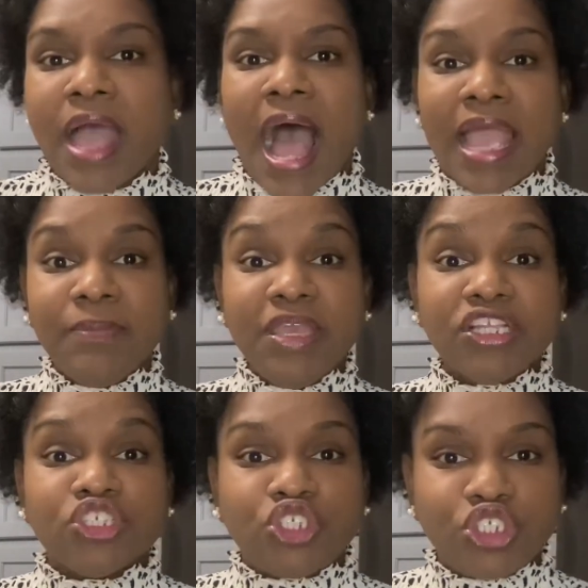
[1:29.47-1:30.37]
I am here
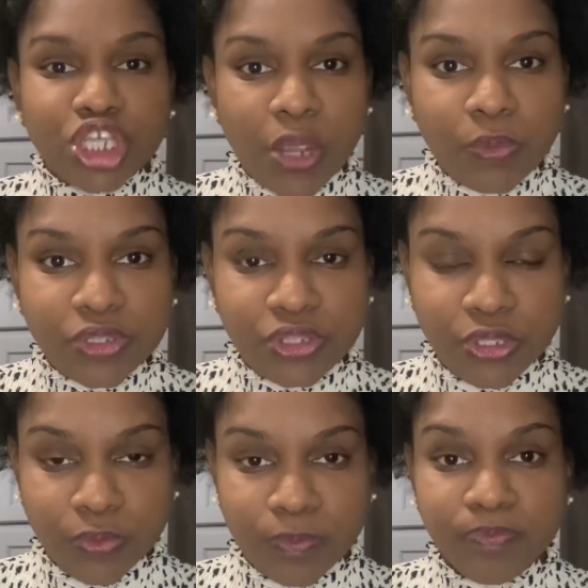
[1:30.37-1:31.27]
to share with
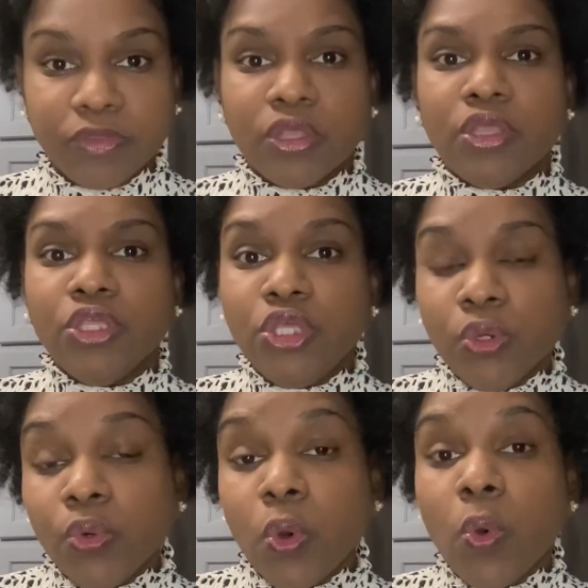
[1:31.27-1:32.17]
you,
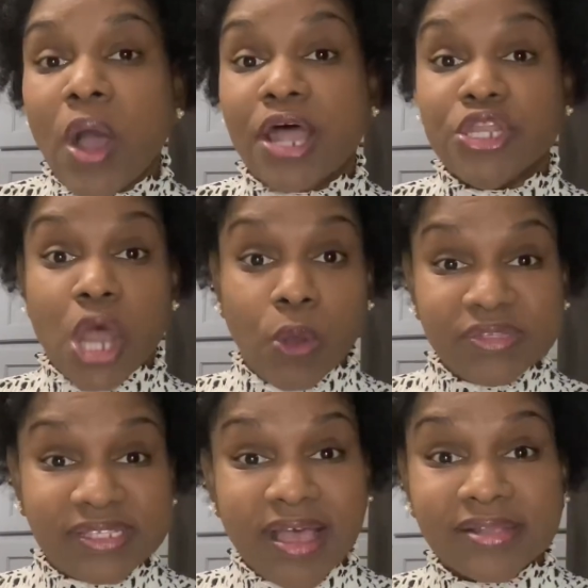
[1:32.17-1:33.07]
you who are now
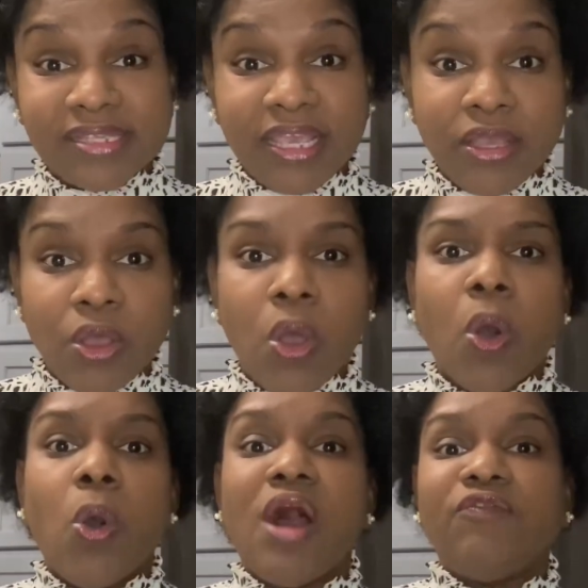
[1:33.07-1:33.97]
starting
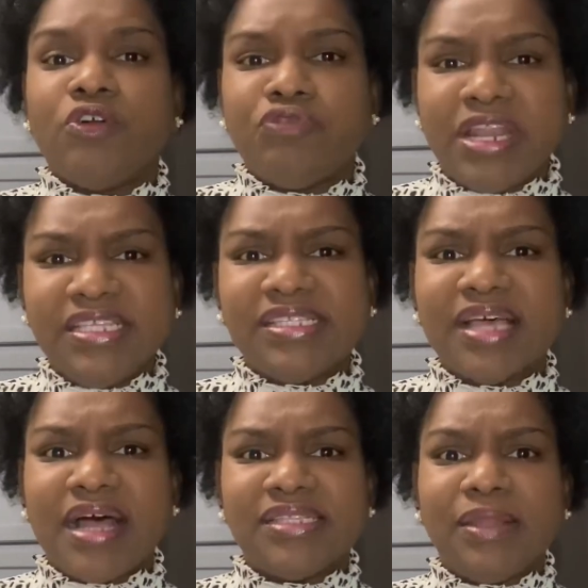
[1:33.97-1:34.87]
or have already
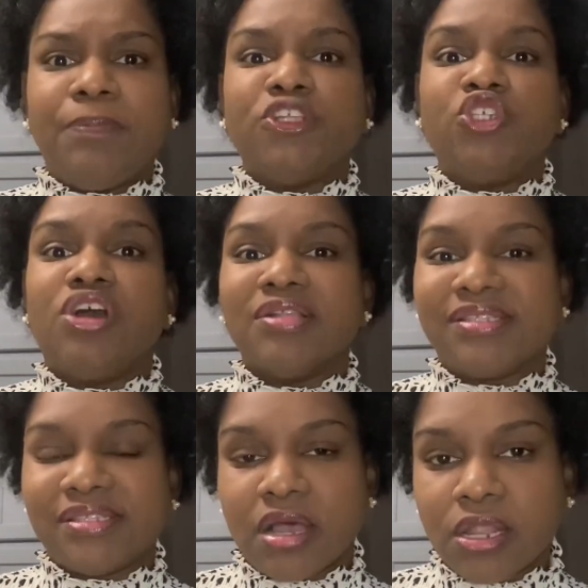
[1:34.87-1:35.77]
started, but you got
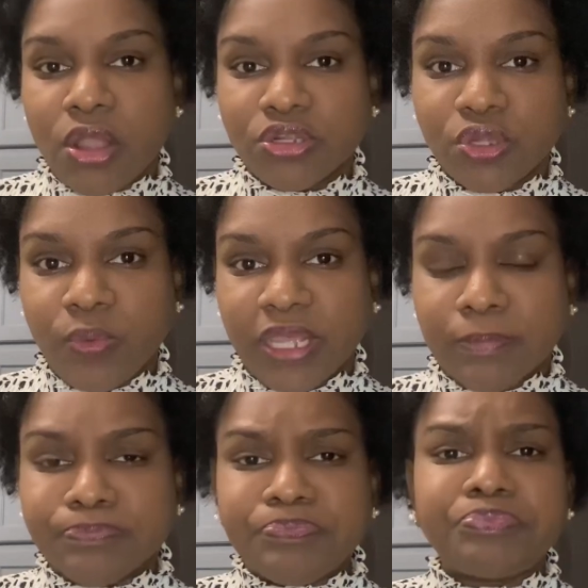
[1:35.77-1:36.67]
stuck along the
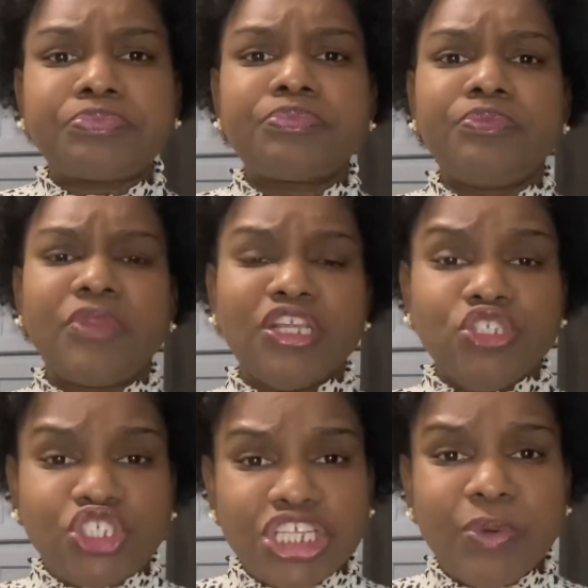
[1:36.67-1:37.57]
way, to
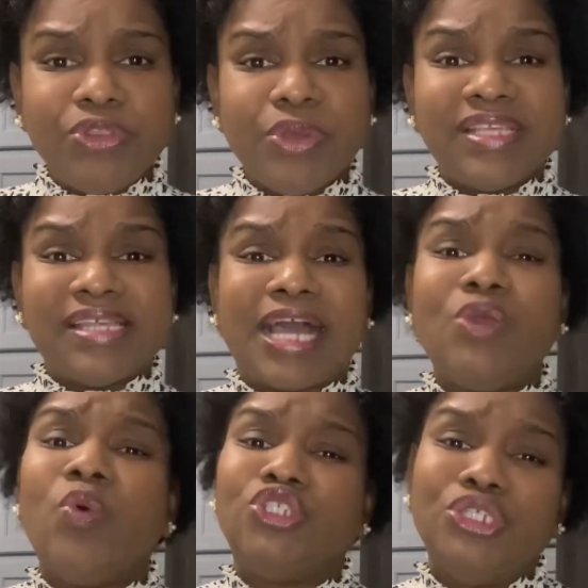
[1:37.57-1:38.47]
share with you exactly
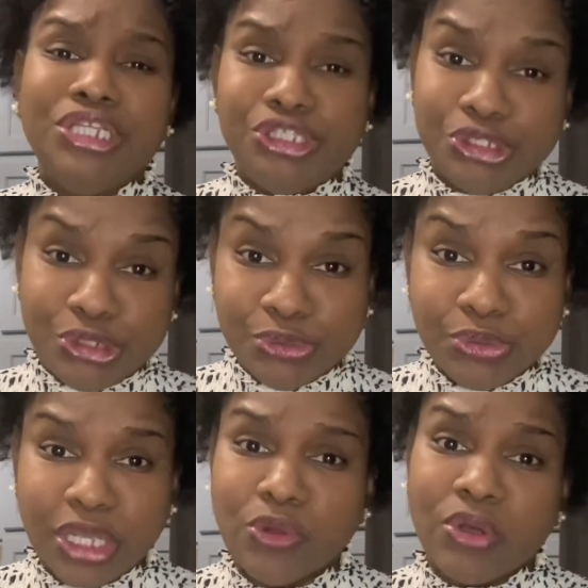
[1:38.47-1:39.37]
what you need to do
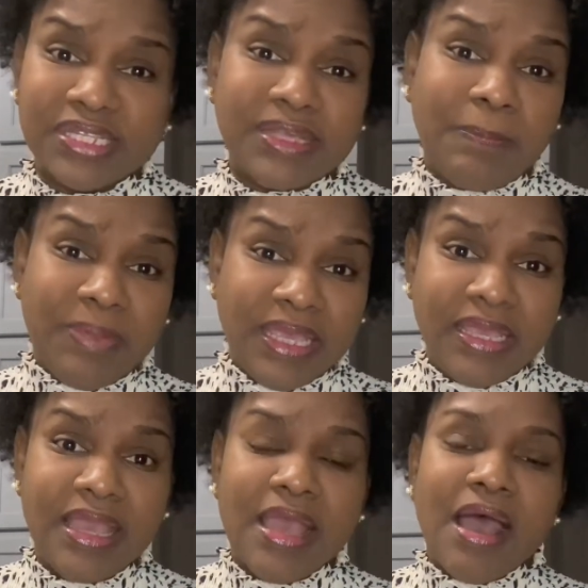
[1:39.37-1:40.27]
in order to
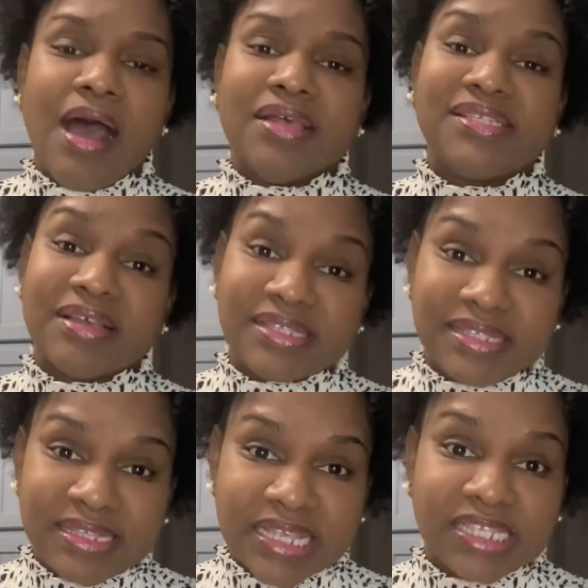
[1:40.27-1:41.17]
be a
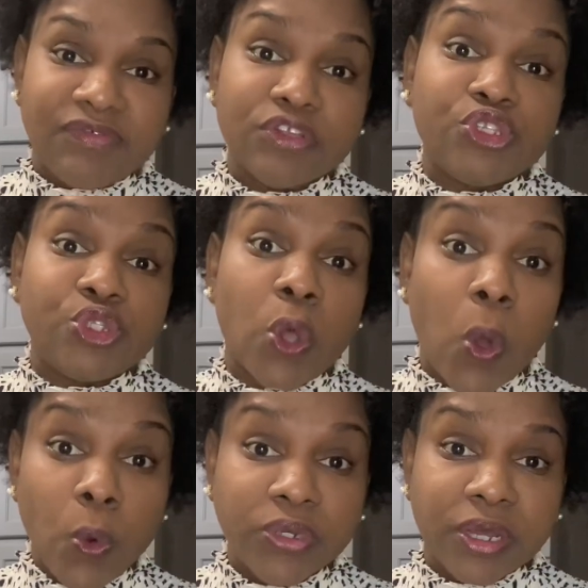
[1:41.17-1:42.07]
successful store
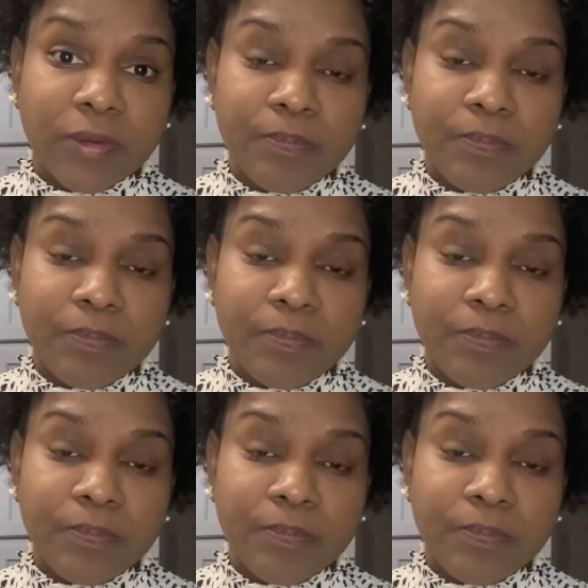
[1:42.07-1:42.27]
owner.